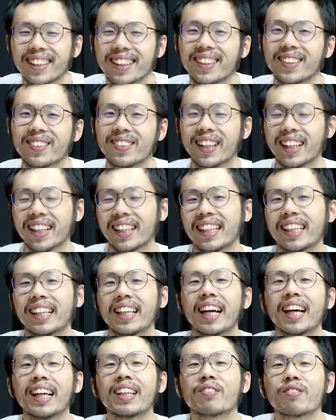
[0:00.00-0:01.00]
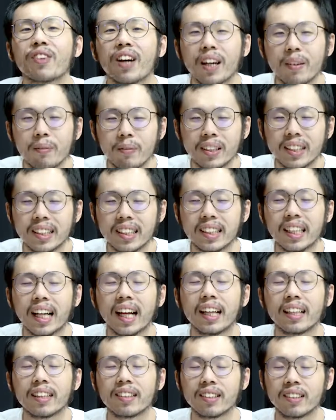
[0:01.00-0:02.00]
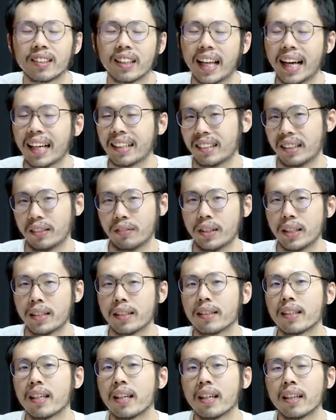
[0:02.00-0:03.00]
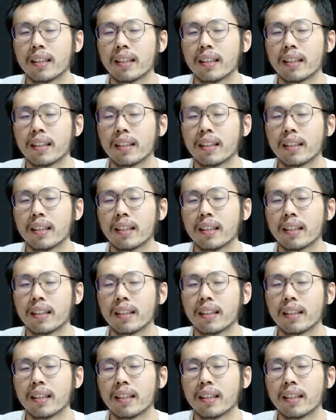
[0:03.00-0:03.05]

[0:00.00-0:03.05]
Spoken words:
you know, like an environmental activist.